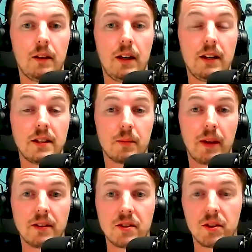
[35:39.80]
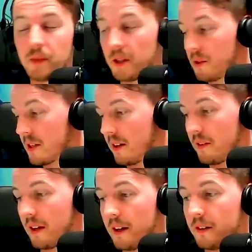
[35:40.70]
At least I'm getting some use out
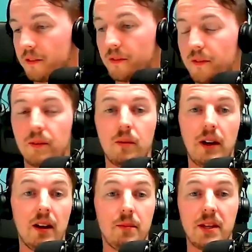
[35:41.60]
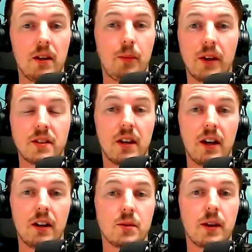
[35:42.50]
of, and I'm the only person
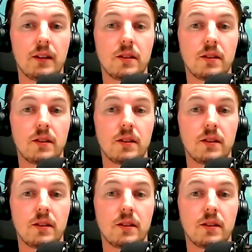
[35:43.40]
here as well.